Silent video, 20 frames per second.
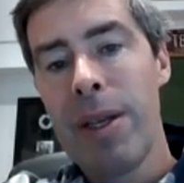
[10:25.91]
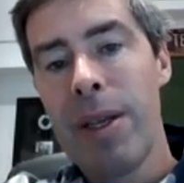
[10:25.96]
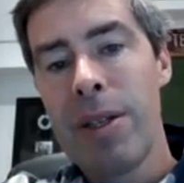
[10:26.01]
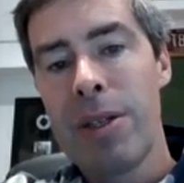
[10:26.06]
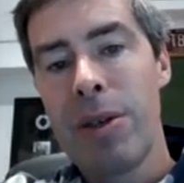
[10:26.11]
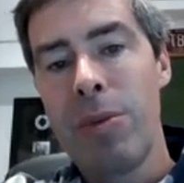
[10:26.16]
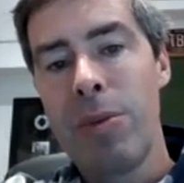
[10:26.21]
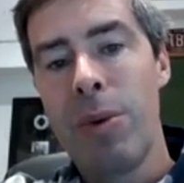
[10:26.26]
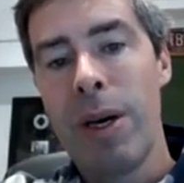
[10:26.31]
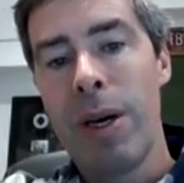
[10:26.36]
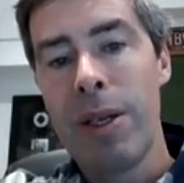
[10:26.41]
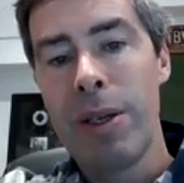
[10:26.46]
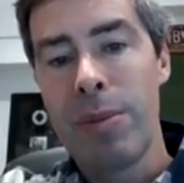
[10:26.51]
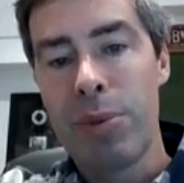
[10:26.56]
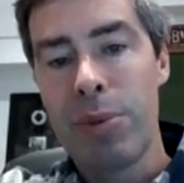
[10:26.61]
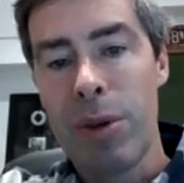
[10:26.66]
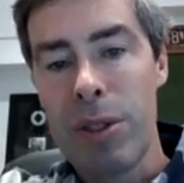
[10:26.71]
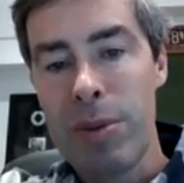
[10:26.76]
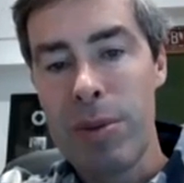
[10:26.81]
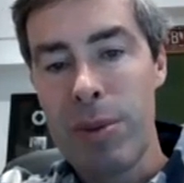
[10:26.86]
So why do
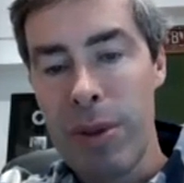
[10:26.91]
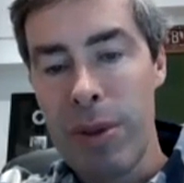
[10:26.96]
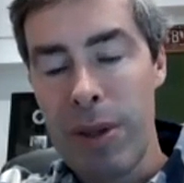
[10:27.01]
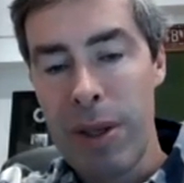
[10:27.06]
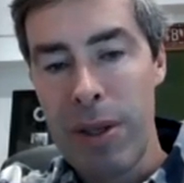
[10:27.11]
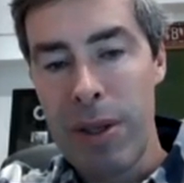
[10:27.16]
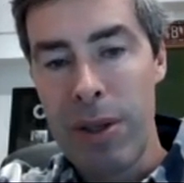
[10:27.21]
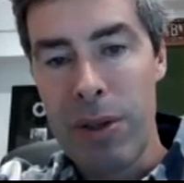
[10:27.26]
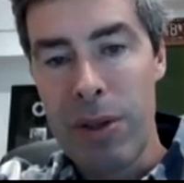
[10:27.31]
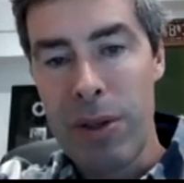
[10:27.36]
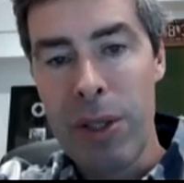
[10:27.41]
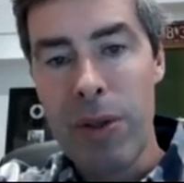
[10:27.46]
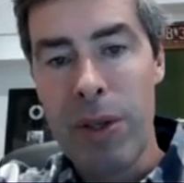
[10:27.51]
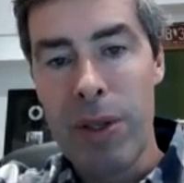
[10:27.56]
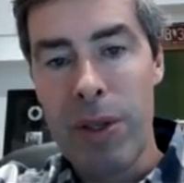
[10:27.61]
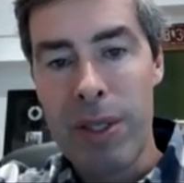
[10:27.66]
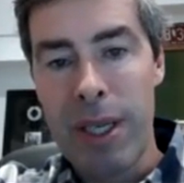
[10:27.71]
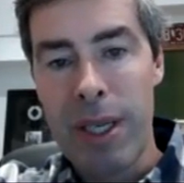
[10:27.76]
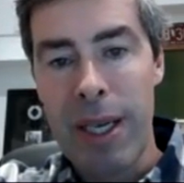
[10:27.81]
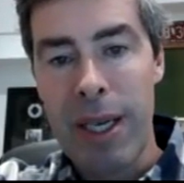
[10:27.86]
proximal third
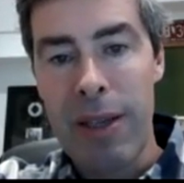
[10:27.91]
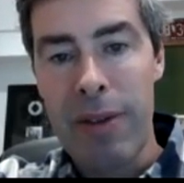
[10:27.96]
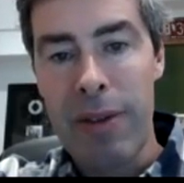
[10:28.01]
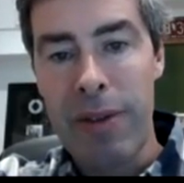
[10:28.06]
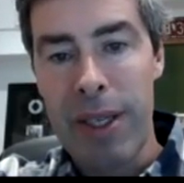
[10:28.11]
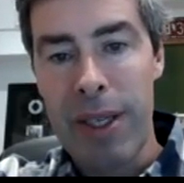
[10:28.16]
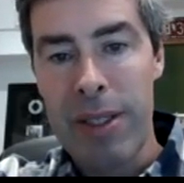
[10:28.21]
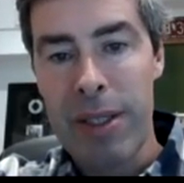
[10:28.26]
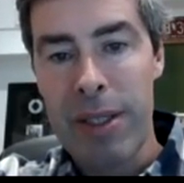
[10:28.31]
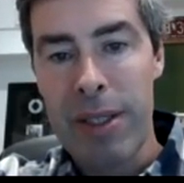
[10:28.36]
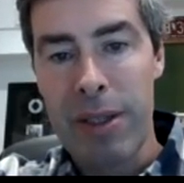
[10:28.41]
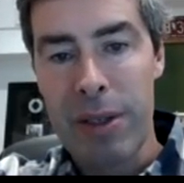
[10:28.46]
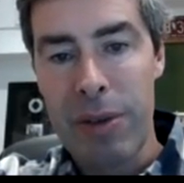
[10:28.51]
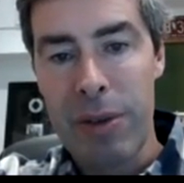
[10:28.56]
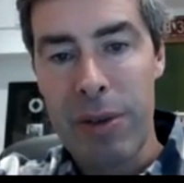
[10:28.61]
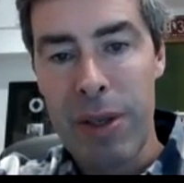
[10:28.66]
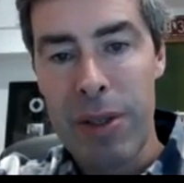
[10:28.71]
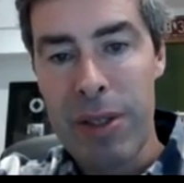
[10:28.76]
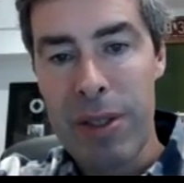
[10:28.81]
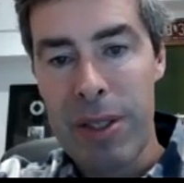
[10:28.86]
non-unions get avascular
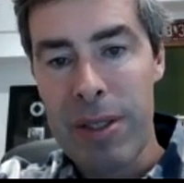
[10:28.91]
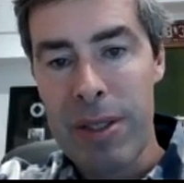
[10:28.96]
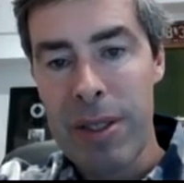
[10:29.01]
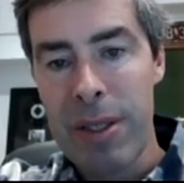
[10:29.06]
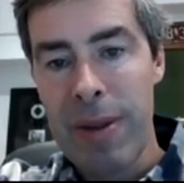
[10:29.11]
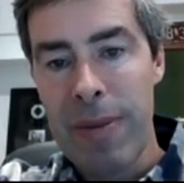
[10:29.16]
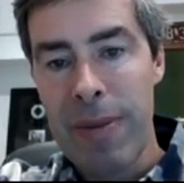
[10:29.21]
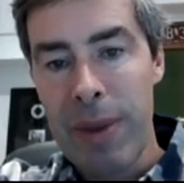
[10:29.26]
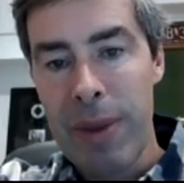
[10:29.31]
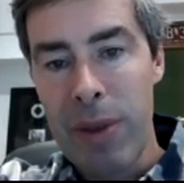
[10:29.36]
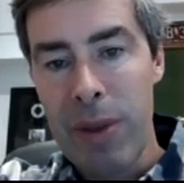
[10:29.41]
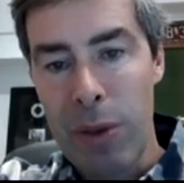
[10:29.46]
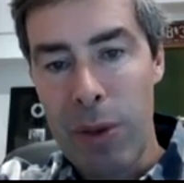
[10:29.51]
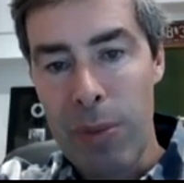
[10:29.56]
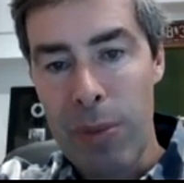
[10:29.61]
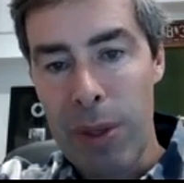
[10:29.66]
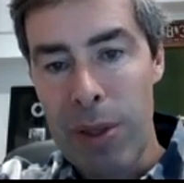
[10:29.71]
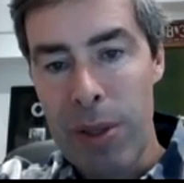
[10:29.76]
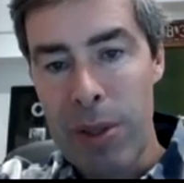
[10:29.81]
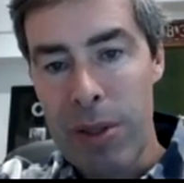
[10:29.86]
necrosis?
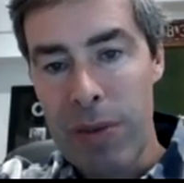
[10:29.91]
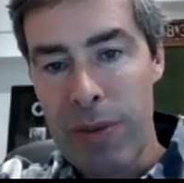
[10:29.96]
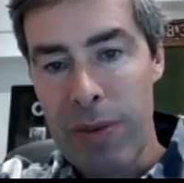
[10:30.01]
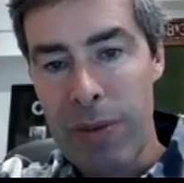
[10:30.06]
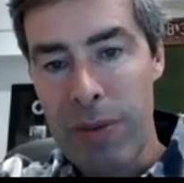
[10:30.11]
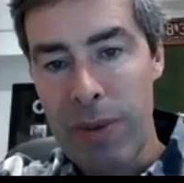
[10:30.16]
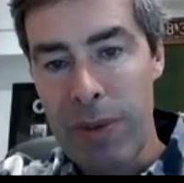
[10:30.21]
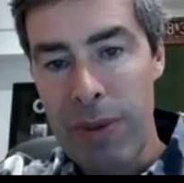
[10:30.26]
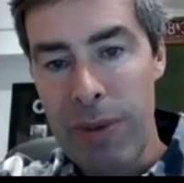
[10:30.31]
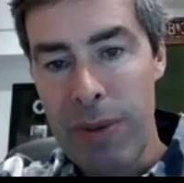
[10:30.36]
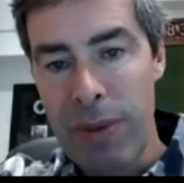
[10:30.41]
Not because of